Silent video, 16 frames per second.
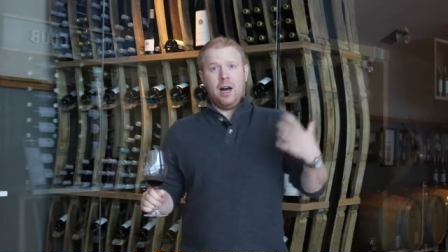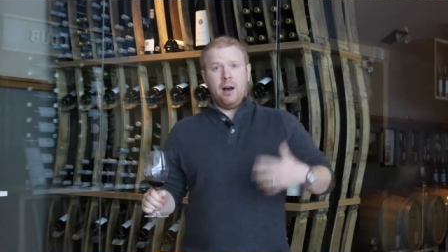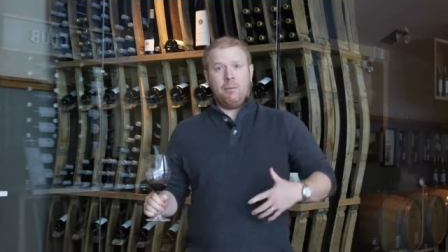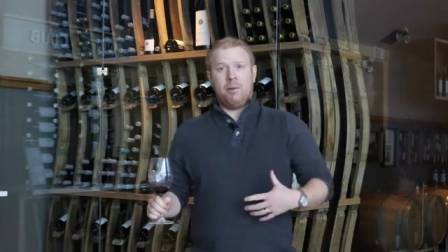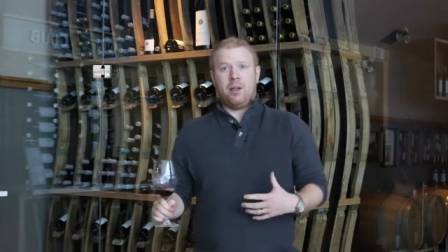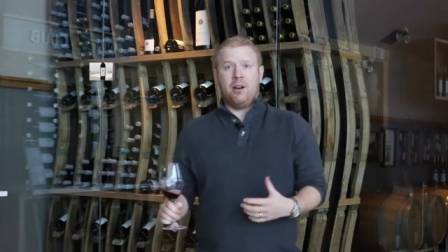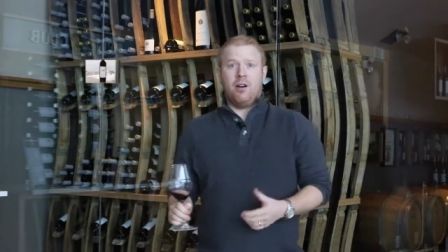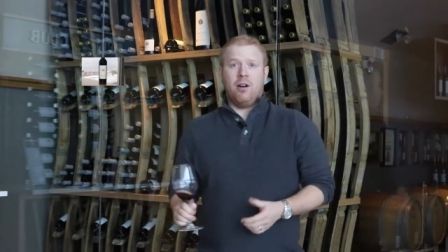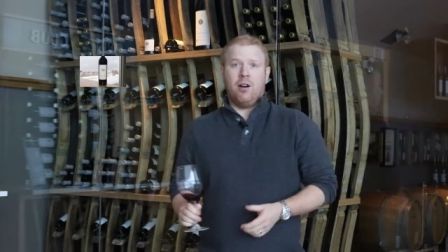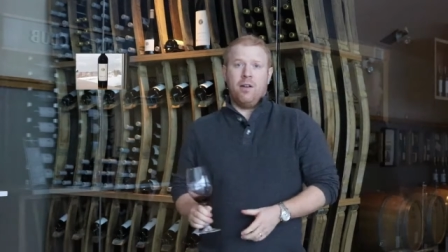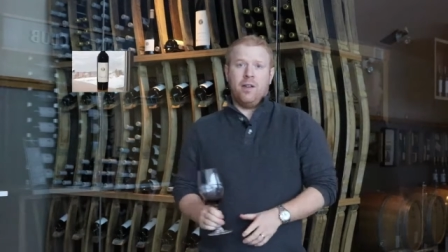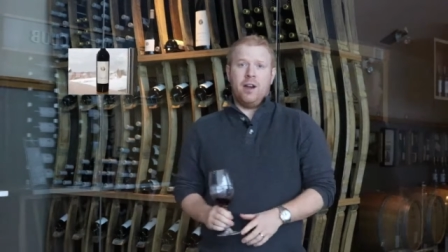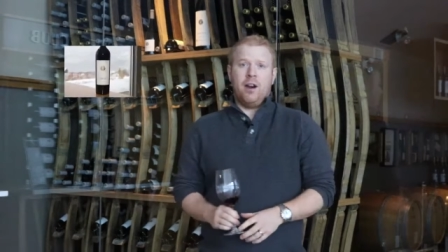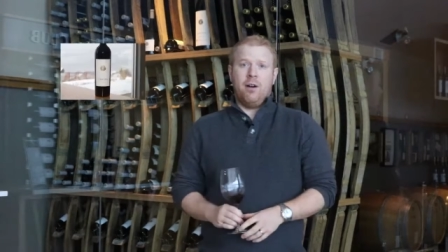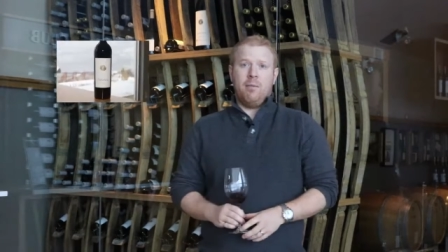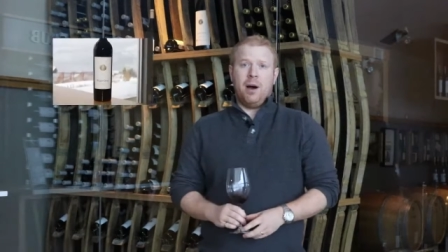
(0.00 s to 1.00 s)
up here on
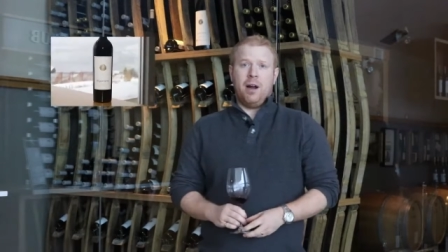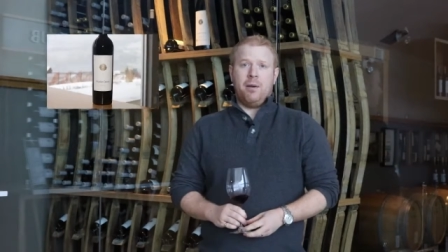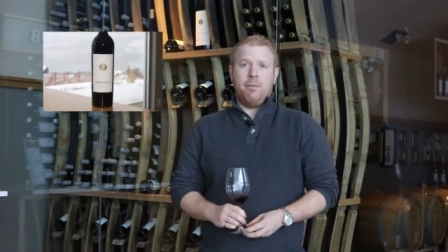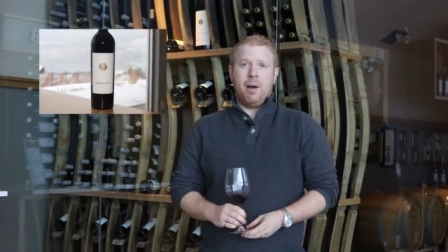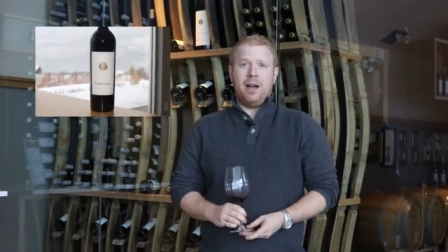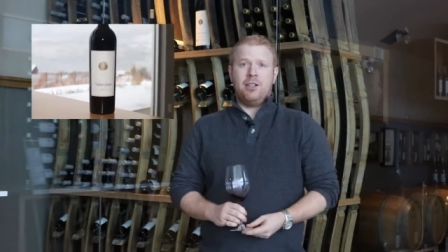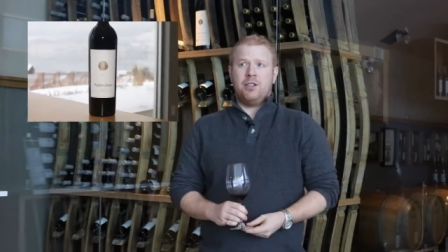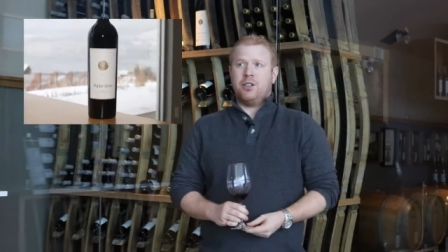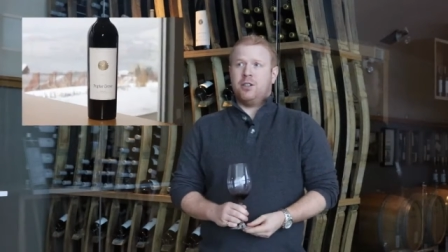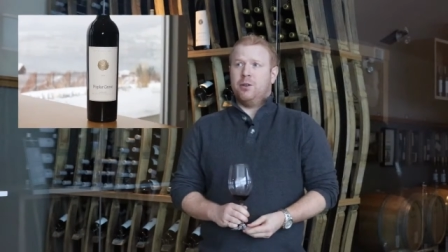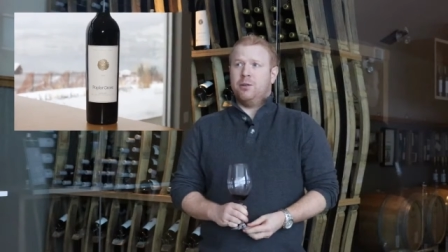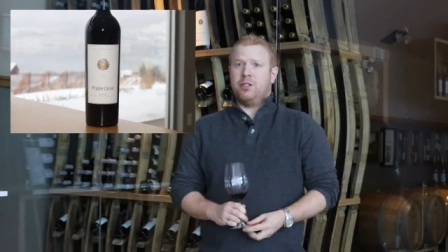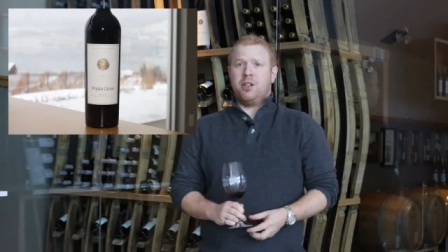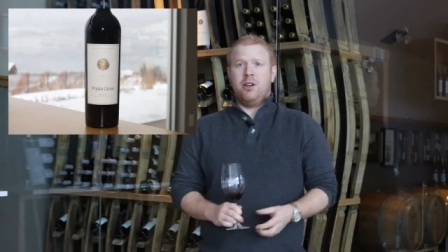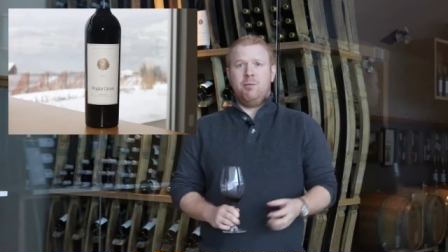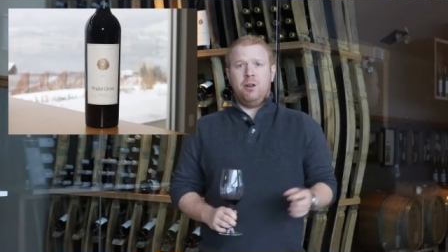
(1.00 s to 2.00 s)
the Naramata bench, so
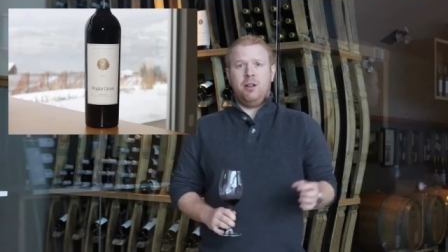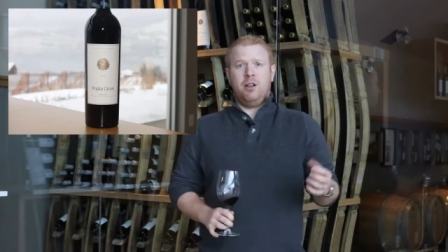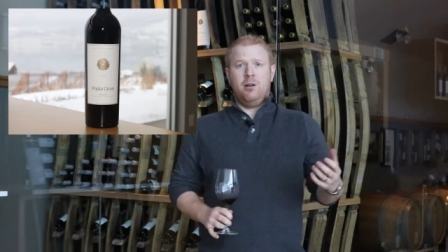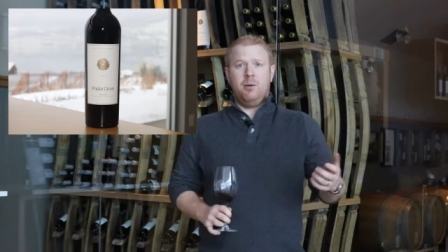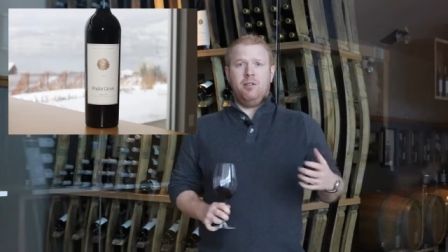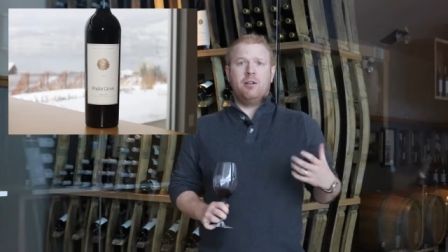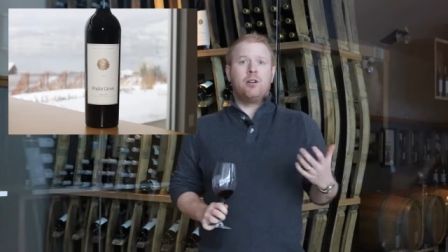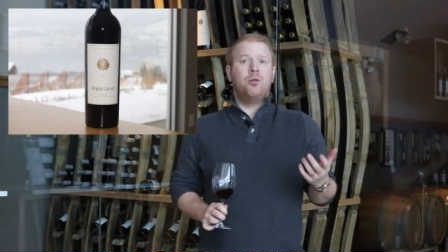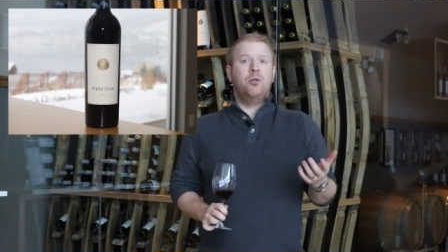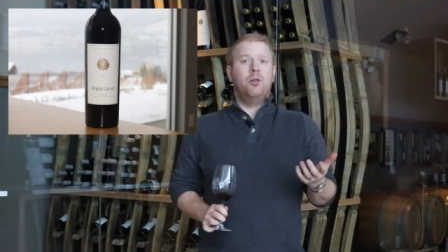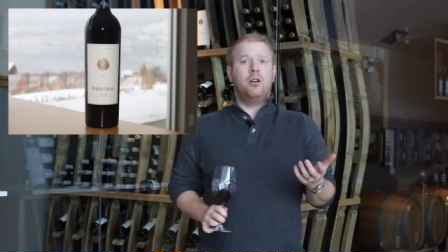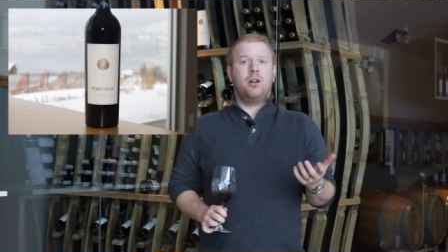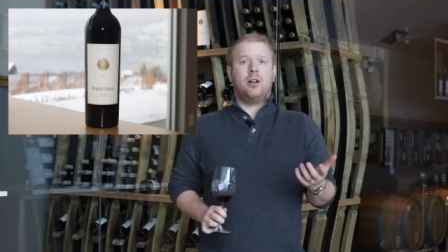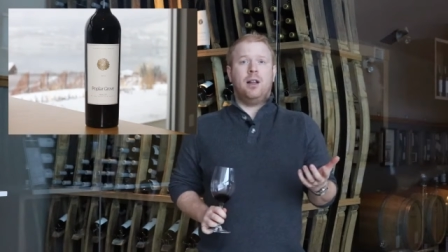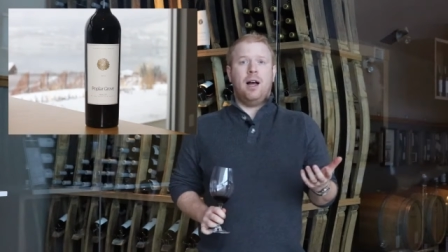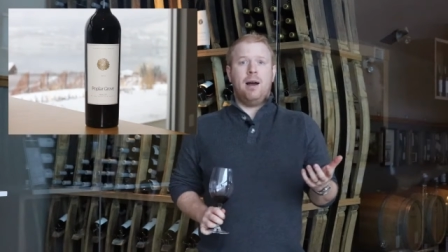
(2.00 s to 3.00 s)
it's gonna be a little bit of a
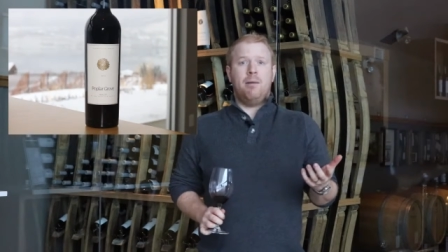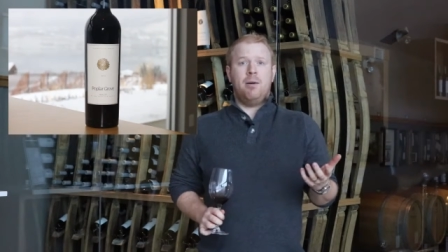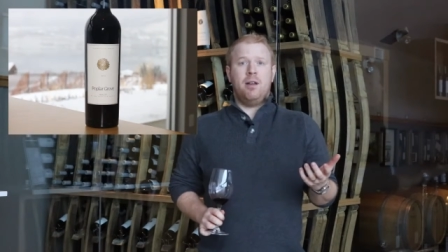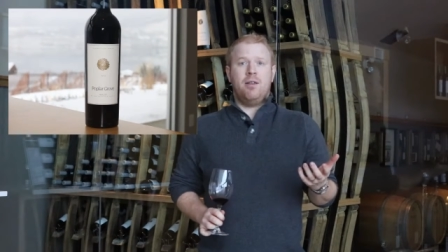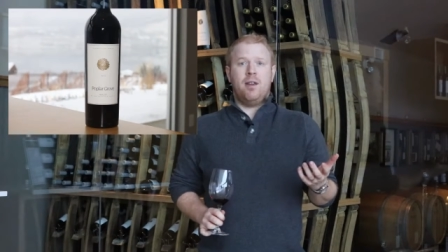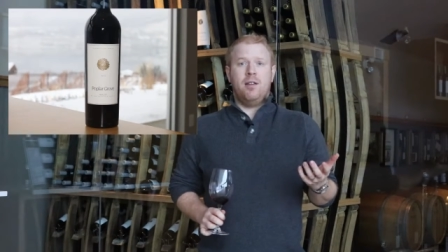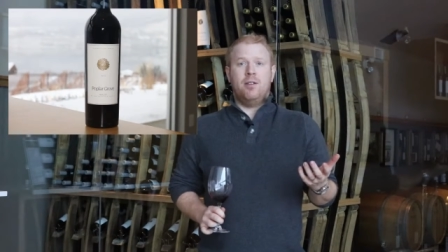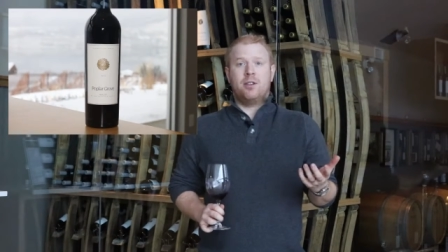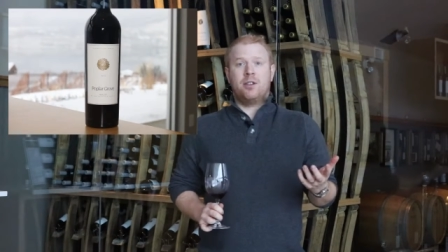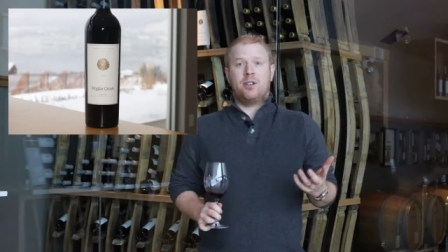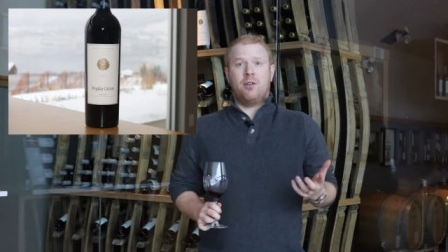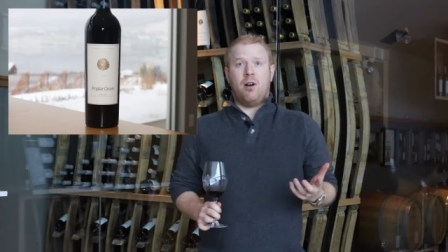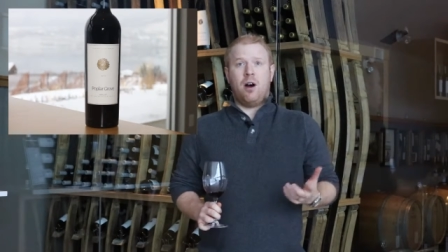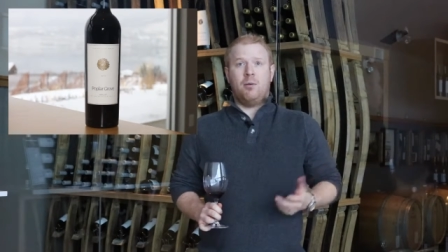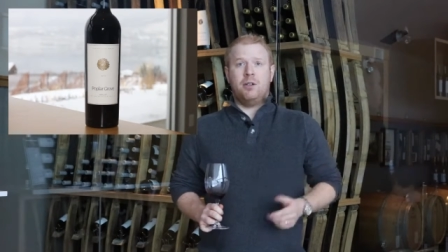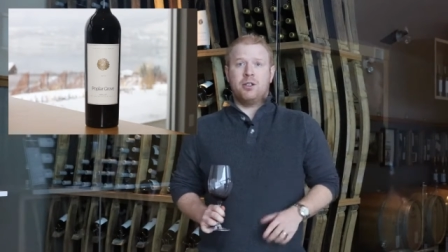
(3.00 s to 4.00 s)
cooler climate than the
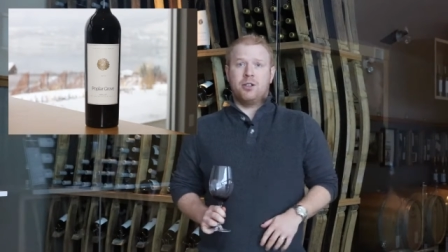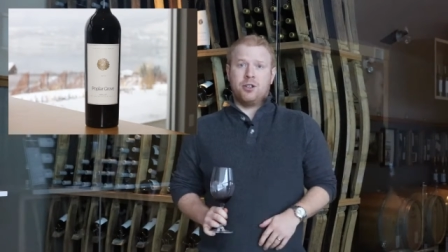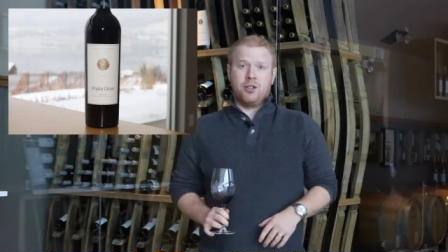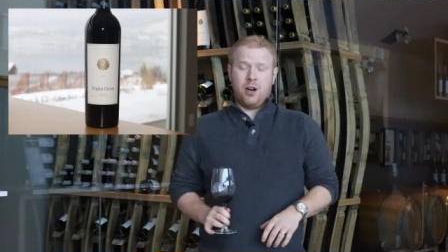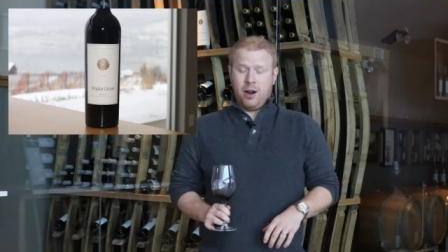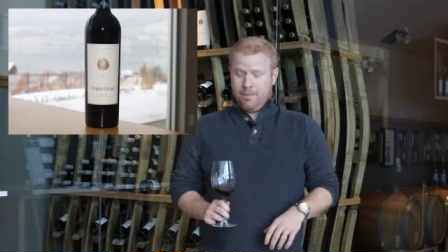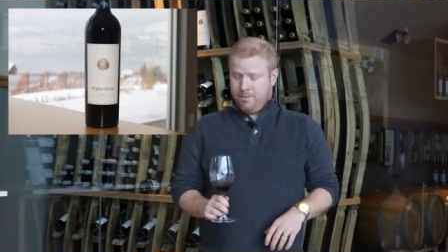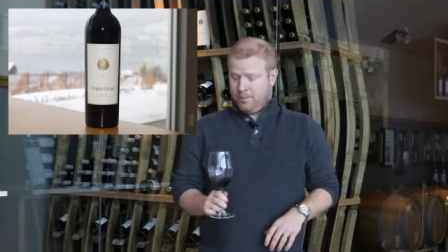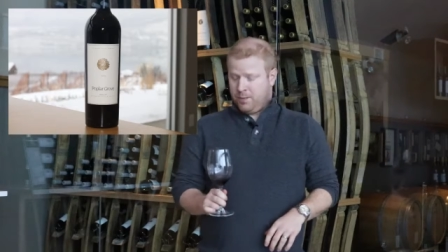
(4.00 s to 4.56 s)
Syrah we just tried.